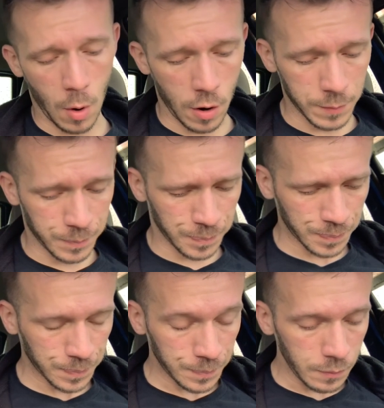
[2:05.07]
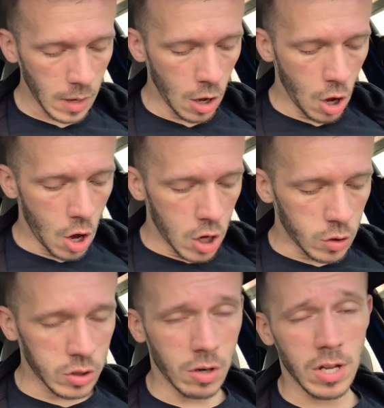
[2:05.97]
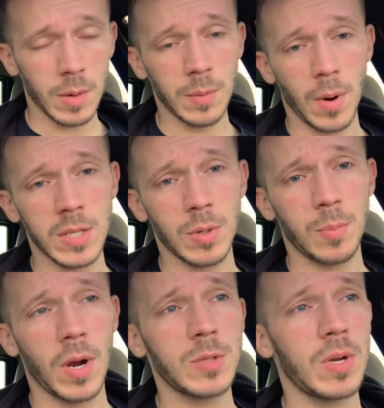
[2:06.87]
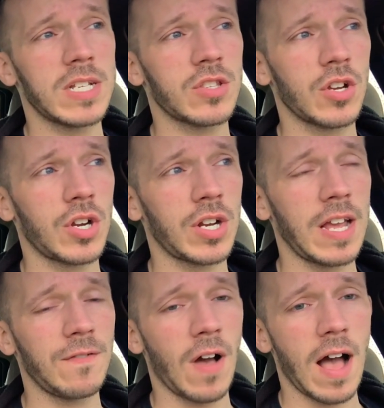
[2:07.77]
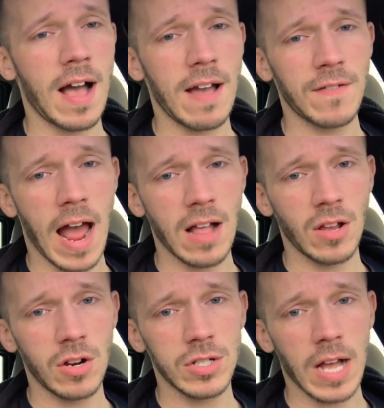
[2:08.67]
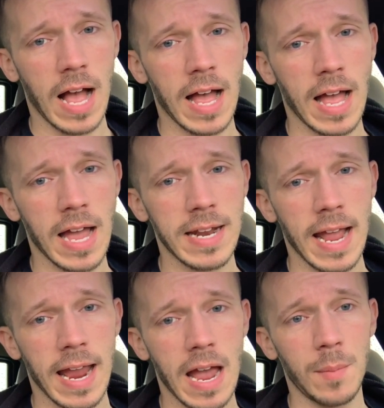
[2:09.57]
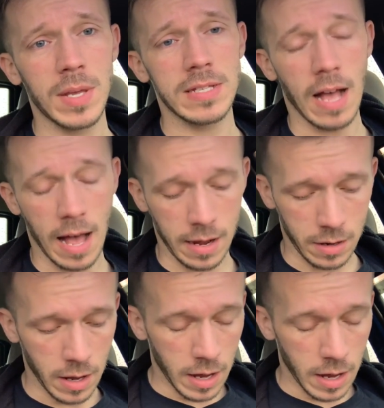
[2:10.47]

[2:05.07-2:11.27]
Bar. So let's go and talk about the price point. The price point is thirty-five dollars on Amazon.